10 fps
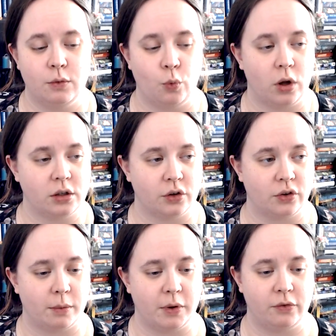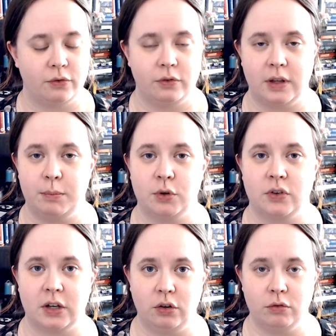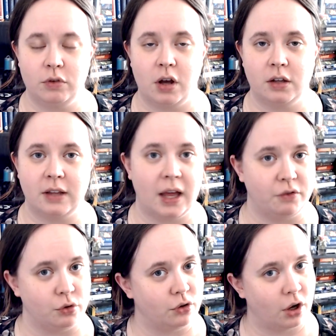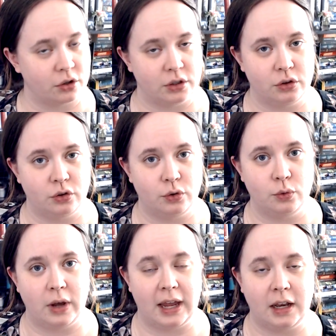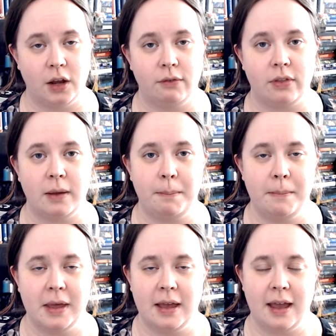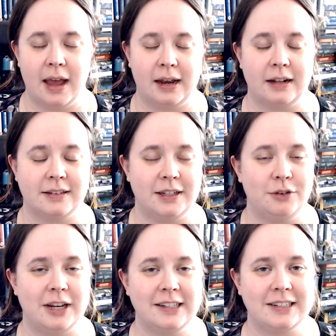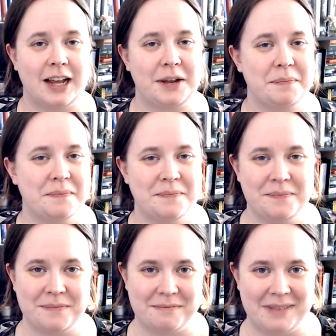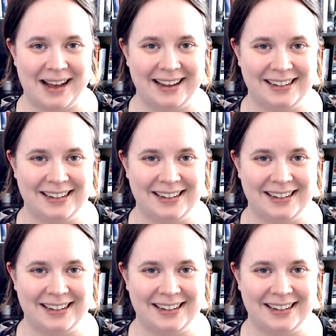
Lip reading: What are some of the books that you've got? Have you gotten to any of them? And I'll see you next time. Bye.